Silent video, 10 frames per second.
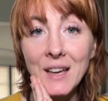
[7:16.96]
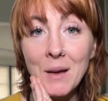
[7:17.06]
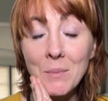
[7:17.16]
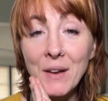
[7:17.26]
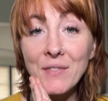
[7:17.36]

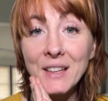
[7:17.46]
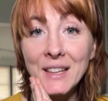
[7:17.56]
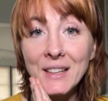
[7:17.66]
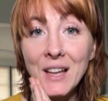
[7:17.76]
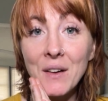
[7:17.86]
And by
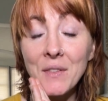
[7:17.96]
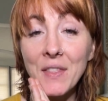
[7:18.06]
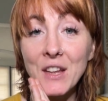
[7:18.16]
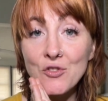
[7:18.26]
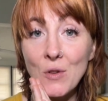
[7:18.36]
feeling love and
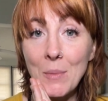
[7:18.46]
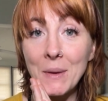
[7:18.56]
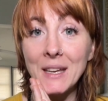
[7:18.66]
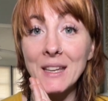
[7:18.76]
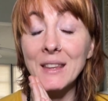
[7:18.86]
then
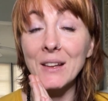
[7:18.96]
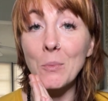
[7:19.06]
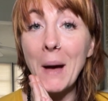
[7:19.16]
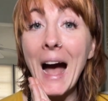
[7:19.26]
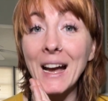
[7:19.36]
dropping in little
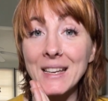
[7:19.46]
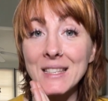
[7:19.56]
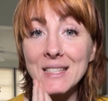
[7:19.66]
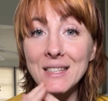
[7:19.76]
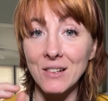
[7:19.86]

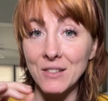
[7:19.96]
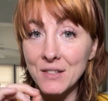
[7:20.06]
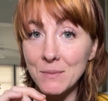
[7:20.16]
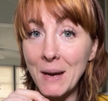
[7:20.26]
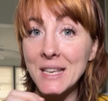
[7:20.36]
packets,
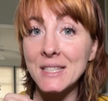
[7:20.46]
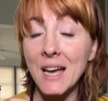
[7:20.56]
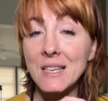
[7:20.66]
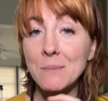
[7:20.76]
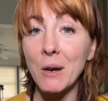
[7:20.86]
little
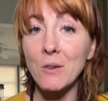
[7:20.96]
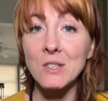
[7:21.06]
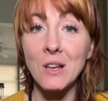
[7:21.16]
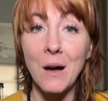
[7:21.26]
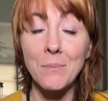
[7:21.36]
bite-sized
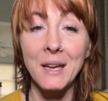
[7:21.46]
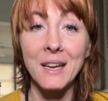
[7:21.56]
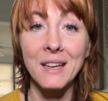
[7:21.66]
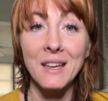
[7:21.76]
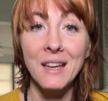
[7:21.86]

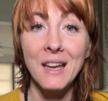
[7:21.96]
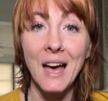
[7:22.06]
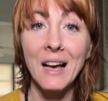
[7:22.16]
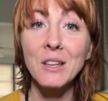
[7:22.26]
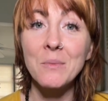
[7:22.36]
microscopic
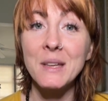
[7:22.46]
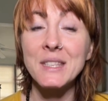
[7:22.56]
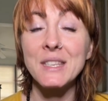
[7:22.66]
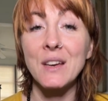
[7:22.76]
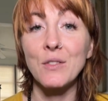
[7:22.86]

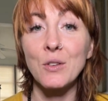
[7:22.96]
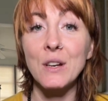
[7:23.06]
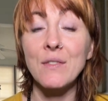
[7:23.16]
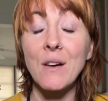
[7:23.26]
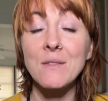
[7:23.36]
elements of
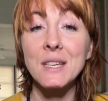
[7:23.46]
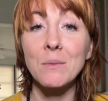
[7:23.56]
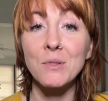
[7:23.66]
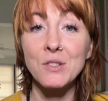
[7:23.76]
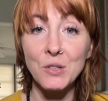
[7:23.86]
grief, I was
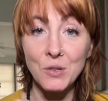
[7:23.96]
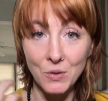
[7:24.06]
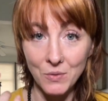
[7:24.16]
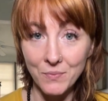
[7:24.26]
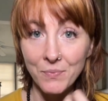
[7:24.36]
able
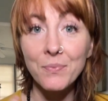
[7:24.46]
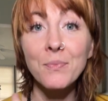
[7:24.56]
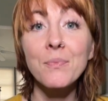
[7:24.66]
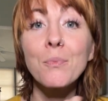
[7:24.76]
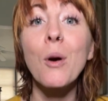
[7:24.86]
to
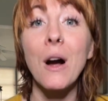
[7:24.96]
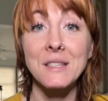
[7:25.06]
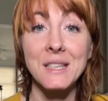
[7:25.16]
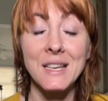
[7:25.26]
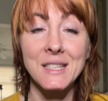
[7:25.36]

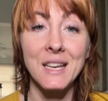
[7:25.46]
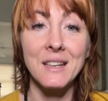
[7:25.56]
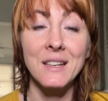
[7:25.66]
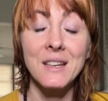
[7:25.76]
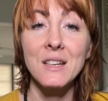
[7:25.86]
process it.
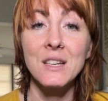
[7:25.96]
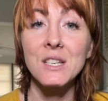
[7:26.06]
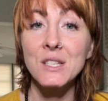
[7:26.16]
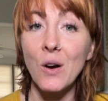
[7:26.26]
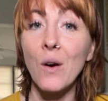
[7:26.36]

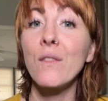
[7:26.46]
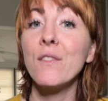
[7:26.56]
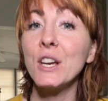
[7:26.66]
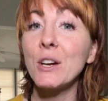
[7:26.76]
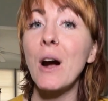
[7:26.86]
So
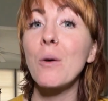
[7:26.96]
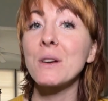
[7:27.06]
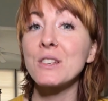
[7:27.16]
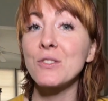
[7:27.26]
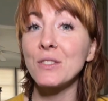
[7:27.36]
figure out what
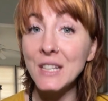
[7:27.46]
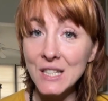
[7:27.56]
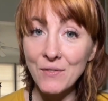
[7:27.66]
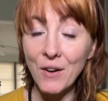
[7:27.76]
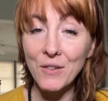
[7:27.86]
is your
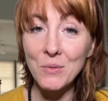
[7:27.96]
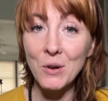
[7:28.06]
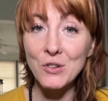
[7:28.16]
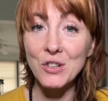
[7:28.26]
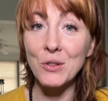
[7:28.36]
least favorite
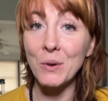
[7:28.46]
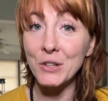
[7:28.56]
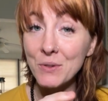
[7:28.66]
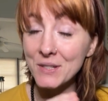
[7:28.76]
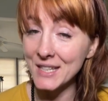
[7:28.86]
emotion, the one
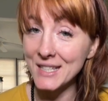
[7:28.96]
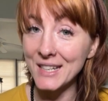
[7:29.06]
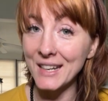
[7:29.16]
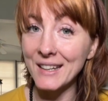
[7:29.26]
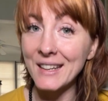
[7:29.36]
you're
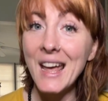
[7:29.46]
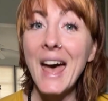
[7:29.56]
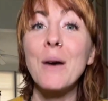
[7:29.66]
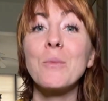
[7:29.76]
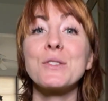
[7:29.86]
resisting,
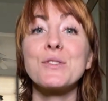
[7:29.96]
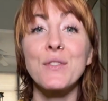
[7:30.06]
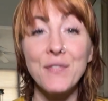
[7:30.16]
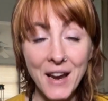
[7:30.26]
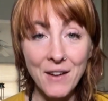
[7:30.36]
and what is your
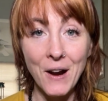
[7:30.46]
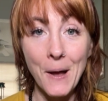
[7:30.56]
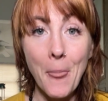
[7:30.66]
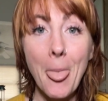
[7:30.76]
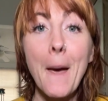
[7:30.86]
favorite.
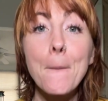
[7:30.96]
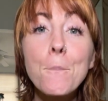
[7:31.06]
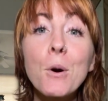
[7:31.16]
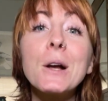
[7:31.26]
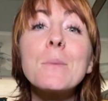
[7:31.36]

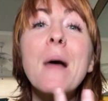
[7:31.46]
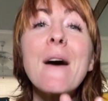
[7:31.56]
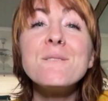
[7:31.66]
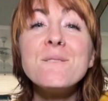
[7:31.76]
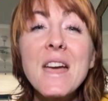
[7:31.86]
Bring up
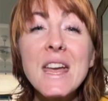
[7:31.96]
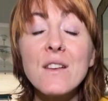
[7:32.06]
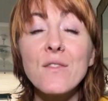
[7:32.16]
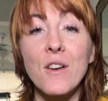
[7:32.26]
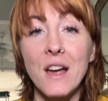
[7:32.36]
that
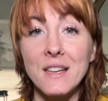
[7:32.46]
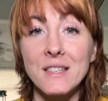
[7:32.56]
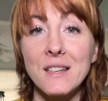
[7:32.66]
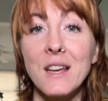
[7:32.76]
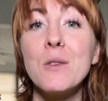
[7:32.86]

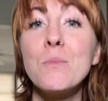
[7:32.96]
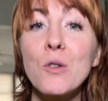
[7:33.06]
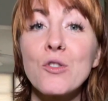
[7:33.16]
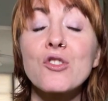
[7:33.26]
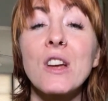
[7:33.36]
favorite
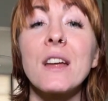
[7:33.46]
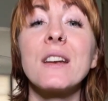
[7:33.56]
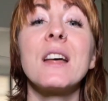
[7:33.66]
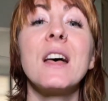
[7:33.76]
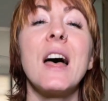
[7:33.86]

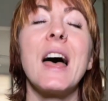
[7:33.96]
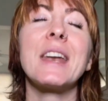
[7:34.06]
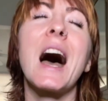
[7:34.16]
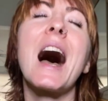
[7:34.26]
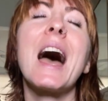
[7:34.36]
emotion and
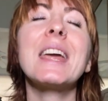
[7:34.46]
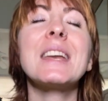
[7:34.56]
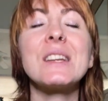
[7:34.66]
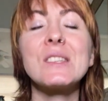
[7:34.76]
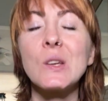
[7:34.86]

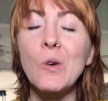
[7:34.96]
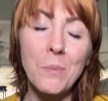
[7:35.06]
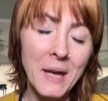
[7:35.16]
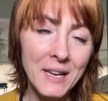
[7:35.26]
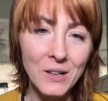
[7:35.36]
heighten it to a
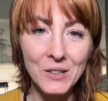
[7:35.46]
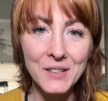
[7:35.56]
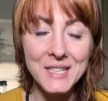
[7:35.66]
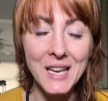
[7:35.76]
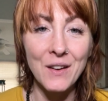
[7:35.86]
pinnacle
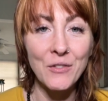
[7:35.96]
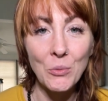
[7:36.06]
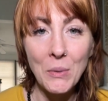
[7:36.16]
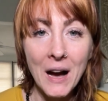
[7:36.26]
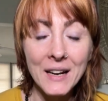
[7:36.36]
inside of your
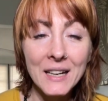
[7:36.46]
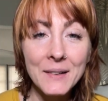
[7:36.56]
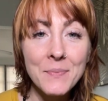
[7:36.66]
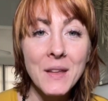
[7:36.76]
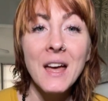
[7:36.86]
body.